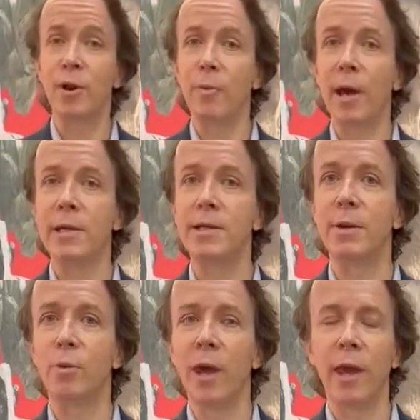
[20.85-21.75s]

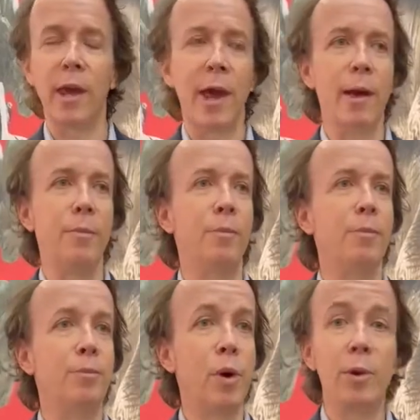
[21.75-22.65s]
amazing. We
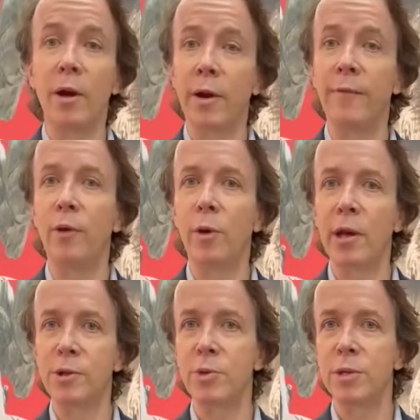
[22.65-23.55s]
probably like everyone
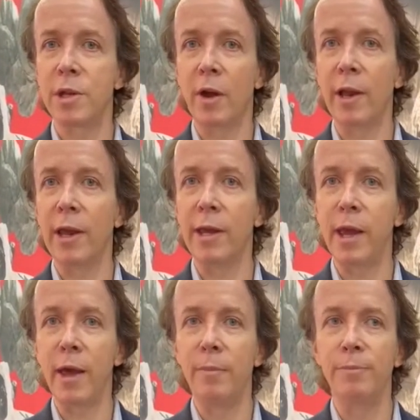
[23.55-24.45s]
else was slightly
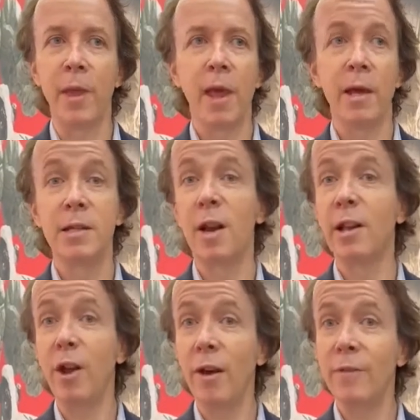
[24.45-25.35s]

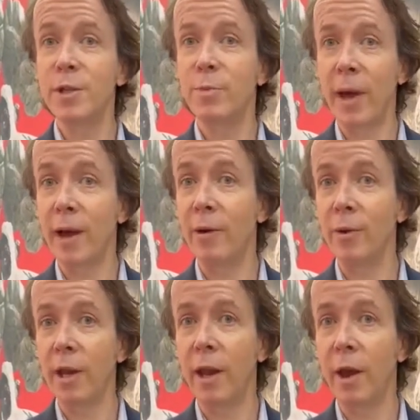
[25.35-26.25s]
nervous about
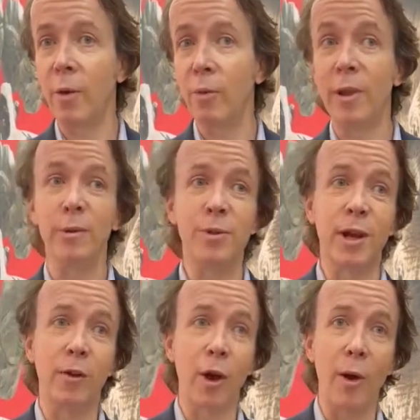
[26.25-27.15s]
whether it was
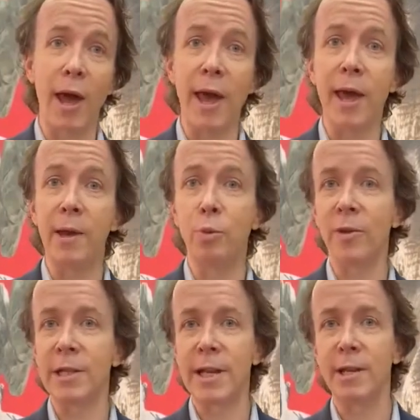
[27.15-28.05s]
going to go ahead, what
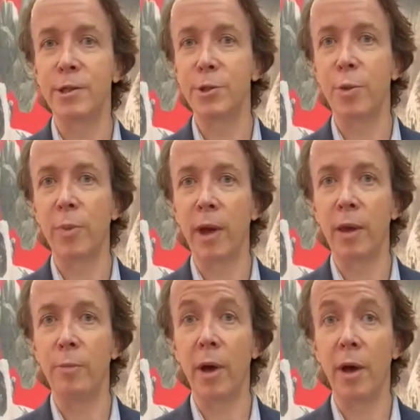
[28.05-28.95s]
the attendance would
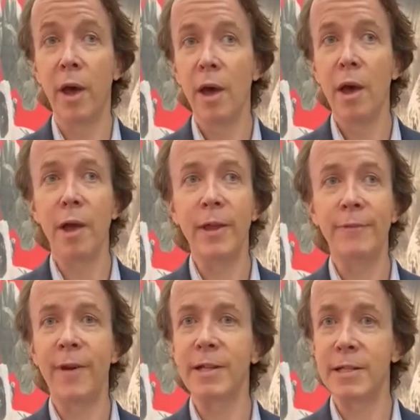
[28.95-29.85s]
be, but I think
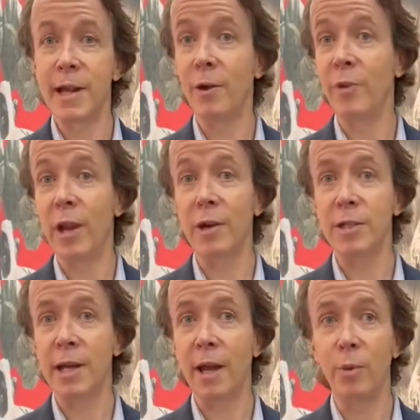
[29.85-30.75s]
fair to say on the
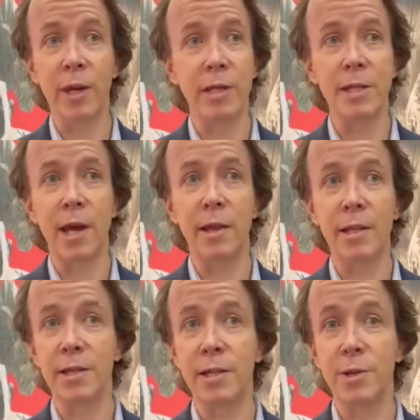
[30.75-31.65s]
last day we can say
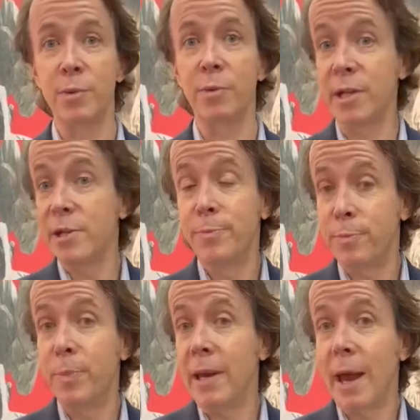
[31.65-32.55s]
this has
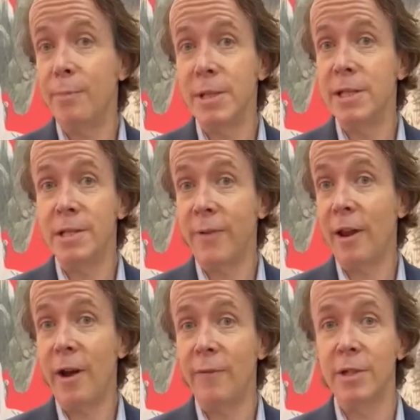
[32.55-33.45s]
been our busiest
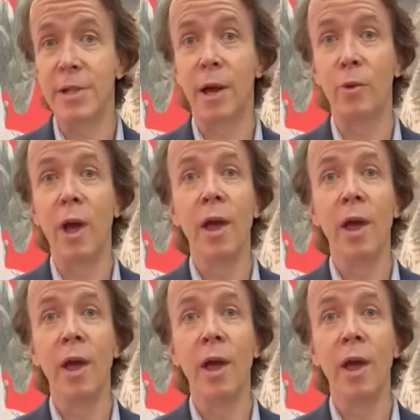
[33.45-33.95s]
fair ever. So